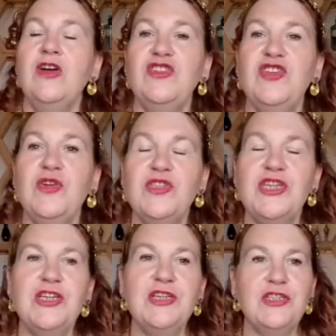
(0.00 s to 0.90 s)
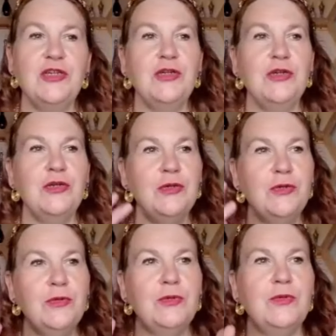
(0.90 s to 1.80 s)
So
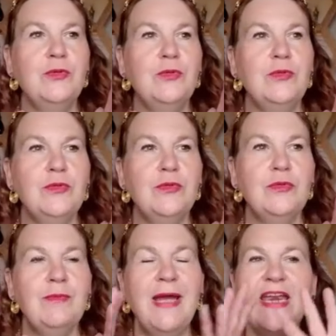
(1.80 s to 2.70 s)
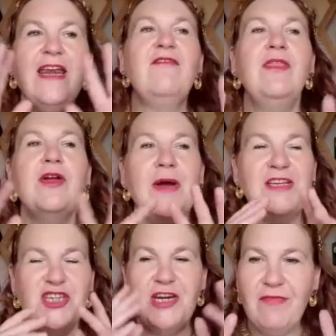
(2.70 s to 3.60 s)
to make it the
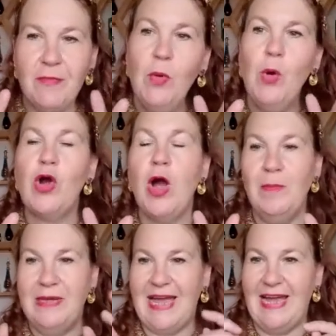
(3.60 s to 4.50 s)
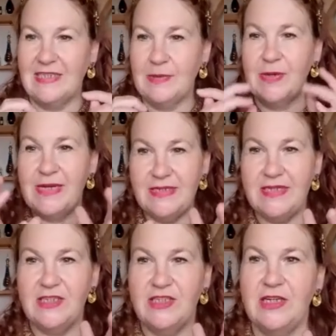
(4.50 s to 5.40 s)
question even more complicated but
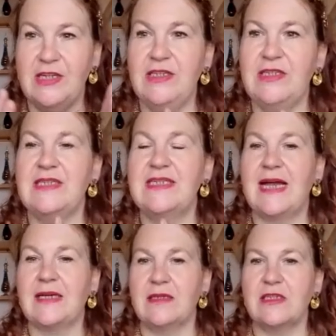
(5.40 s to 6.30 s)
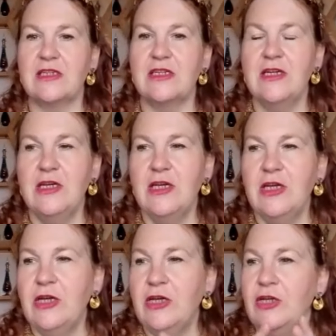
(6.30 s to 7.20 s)
easier to understand,
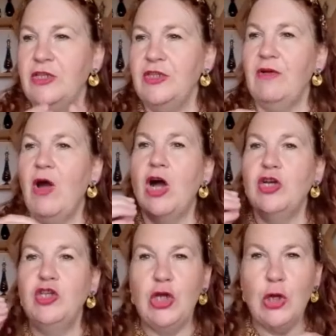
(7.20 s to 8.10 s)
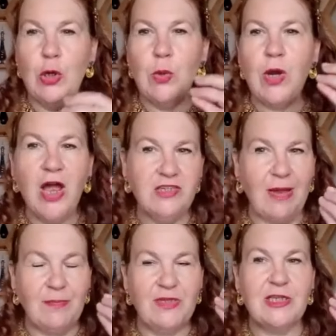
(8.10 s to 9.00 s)
there are two kind of
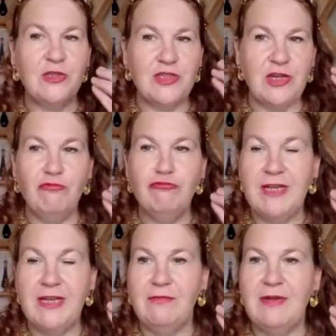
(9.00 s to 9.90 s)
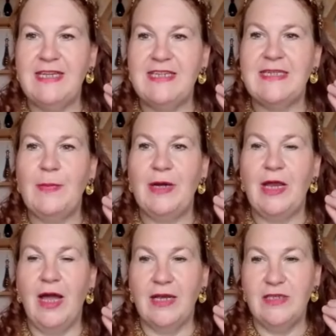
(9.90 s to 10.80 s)
absolutes that are really, really
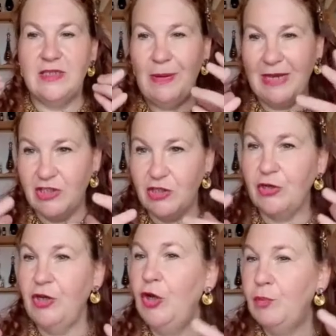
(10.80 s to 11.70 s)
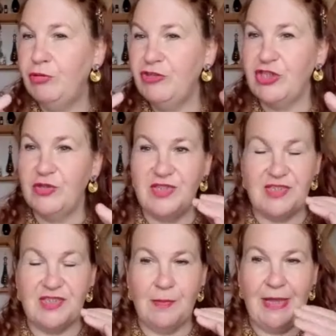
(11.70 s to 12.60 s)
similar, and depending on who
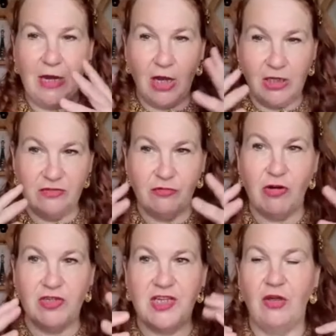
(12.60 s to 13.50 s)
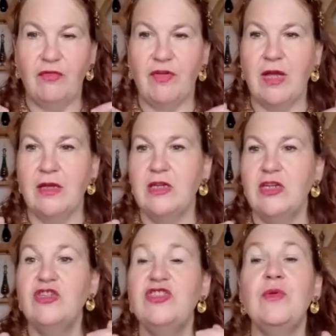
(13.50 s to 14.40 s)
produces them, they kind of cross over.
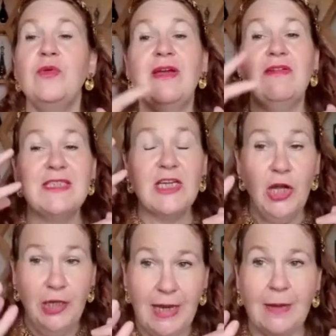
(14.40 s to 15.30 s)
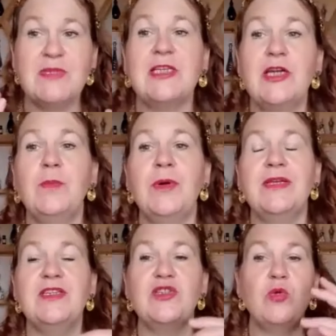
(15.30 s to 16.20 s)
So there is a honey absolute, but
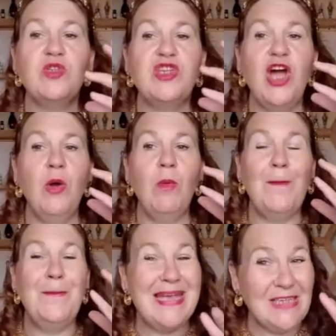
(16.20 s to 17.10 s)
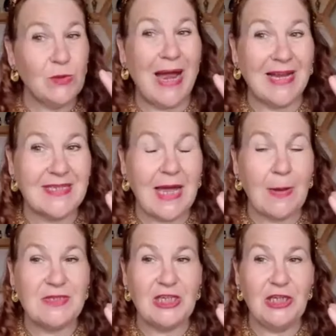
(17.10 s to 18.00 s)
there's also a beeswax
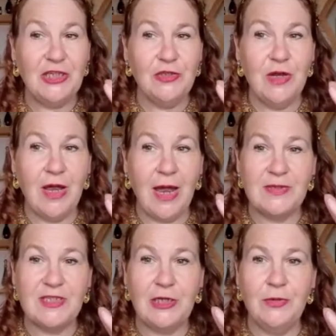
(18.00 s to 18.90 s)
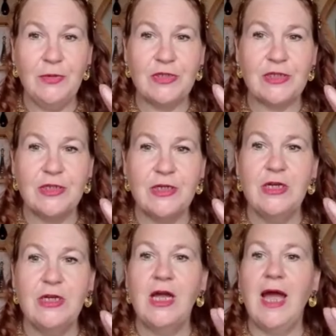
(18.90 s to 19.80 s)
absolute.
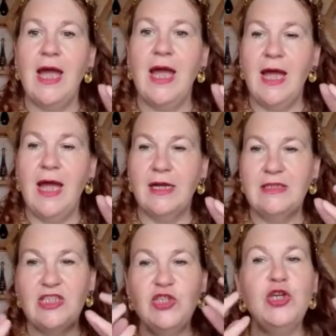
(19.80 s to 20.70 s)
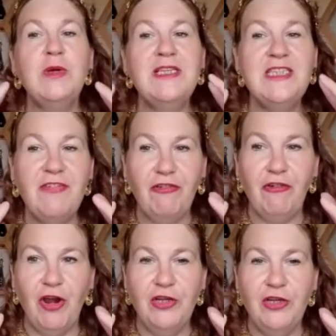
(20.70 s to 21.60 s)
And the two are
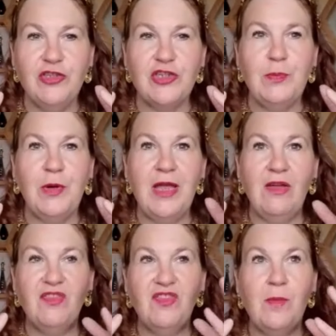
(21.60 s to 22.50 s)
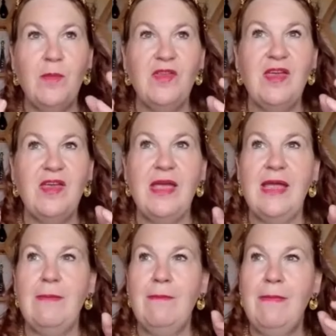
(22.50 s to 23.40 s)
different, but if
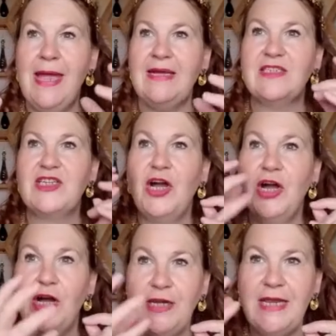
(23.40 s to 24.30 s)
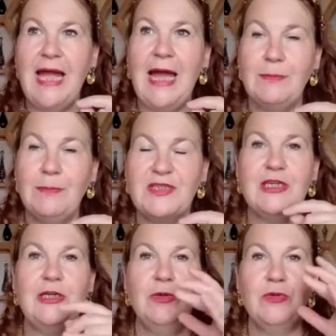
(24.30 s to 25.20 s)
somebody makes honey
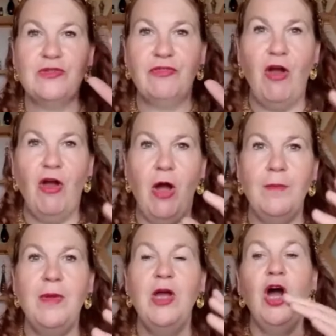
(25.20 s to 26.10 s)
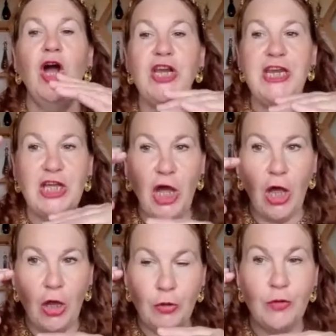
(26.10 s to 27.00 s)
absolute from
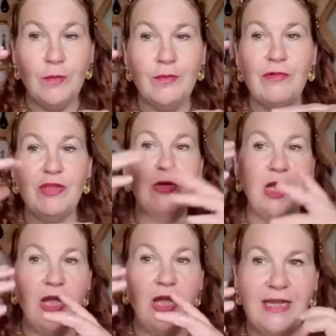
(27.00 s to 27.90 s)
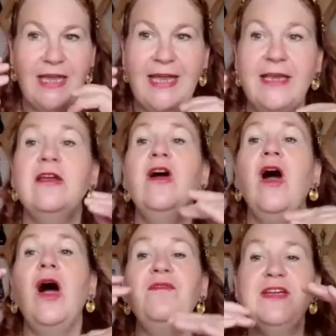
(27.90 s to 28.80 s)
honeycomb with all the honey in,
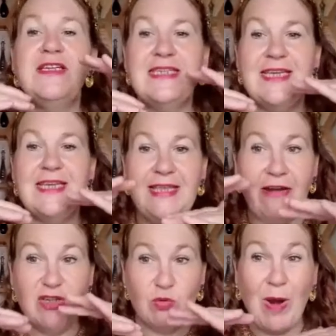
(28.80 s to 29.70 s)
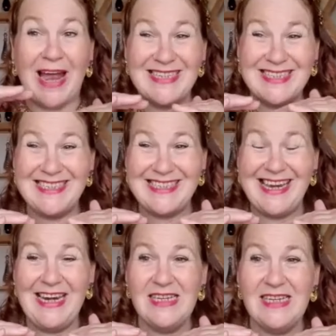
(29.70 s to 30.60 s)
obviously there is waxes
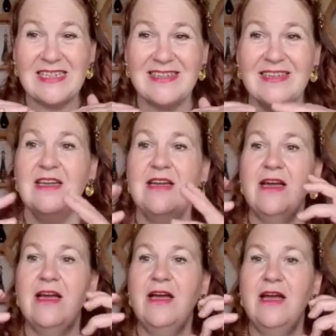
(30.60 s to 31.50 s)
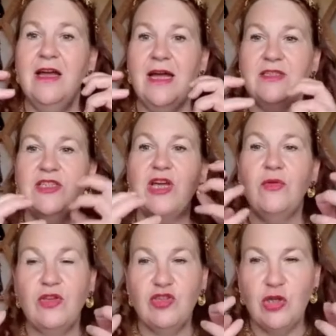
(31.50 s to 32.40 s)
in it. And so
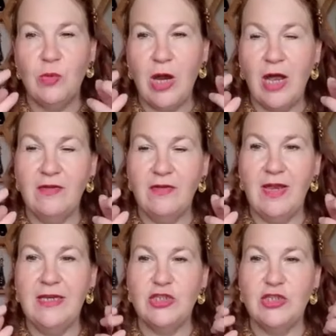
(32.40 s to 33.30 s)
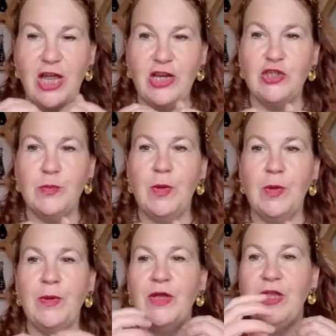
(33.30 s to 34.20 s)
the two are kind of interchangeable,
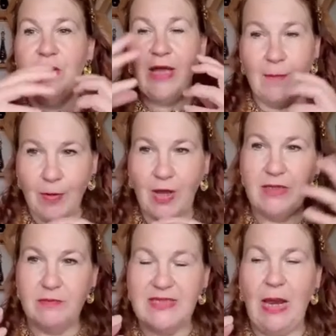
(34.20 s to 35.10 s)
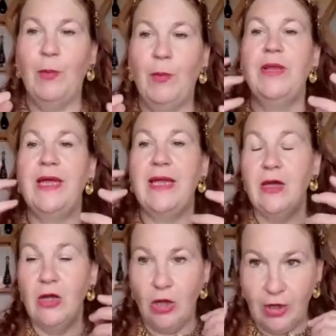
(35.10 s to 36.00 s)
but you can buy them separately,
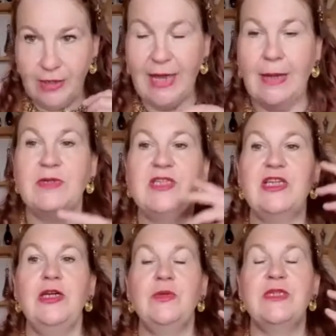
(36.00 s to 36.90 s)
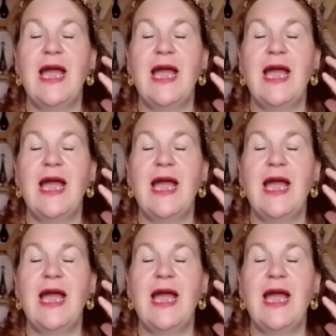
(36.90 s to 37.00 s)
honey absolute